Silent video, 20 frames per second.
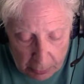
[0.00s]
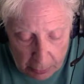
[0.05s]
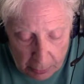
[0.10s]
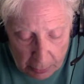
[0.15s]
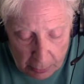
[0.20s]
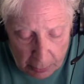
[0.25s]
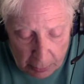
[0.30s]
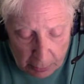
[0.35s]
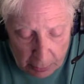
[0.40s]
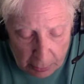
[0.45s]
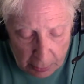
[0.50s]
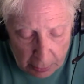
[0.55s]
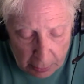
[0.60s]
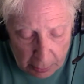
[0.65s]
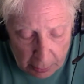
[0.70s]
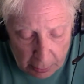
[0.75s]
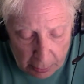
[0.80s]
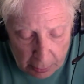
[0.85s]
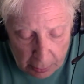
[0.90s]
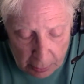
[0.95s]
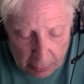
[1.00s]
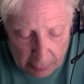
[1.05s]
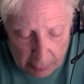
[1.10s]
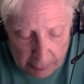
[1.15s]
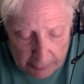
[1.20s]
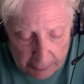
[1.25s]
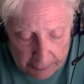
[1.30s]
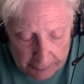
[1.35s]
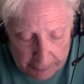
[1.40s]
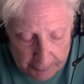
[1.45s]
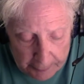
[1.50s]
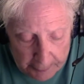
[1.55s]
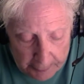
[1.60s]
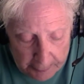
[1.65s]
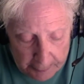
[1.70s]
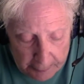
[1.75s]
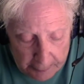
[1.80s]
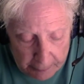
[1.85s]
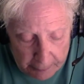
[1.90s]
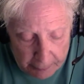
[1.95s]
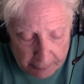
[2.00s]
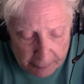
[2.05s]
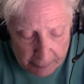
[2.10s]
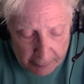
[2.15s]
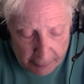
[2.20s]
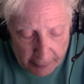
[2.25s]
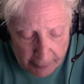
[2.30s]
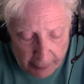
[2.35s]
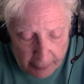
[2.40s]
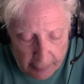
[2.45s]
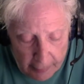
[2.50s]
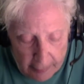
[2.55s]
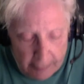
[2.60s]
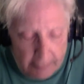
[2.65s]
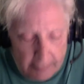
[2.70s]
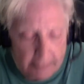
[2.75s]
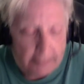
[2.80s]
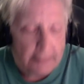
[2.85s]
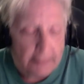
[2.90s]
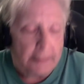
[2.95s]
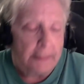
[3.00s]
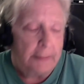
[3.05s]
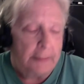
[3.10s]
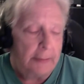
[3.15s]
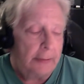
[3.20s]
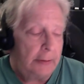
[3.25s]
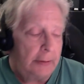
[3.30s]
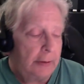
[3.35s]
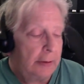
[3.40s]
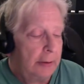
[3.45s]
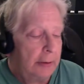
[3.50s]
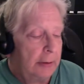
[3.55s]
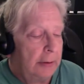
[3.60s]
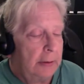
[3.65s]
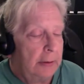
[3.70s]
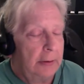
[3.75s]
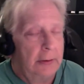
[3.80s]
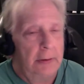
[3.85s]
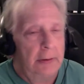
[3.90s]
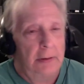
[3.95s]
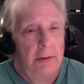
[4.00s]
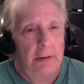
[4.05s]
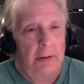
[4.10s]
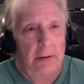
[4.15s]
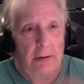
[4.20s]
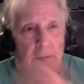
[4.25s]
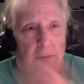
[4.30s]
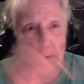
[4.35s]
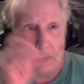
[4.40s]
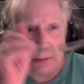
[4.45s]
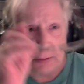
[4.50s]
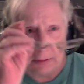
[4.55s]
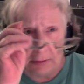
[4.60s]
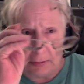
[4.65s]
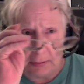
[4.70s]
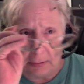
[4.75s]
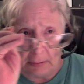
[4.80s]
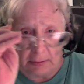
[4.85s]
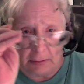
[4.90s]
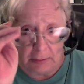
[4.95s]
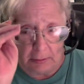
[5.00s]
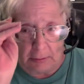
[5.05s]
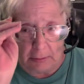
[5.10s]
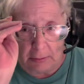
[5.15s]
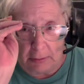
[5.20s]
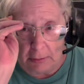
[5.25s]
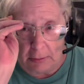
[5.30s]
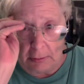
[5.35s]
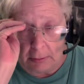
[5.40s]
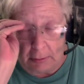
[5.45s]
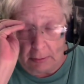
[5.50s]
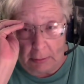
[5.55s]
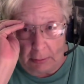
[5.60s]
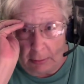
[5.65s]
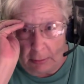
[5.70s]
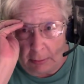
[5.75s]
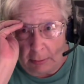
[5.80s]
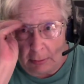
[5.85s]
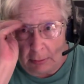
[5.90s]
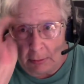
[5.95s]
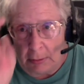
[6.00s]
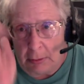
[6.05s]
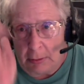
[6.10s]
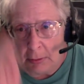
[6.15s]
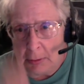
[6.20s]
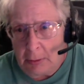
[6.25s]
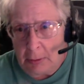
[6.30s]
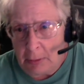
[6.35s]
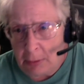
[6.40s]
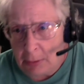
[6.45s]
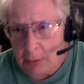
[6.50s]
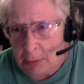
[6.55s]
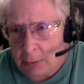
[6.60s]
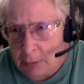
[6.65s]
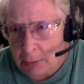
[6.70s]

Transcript: No one is speaking in this clip.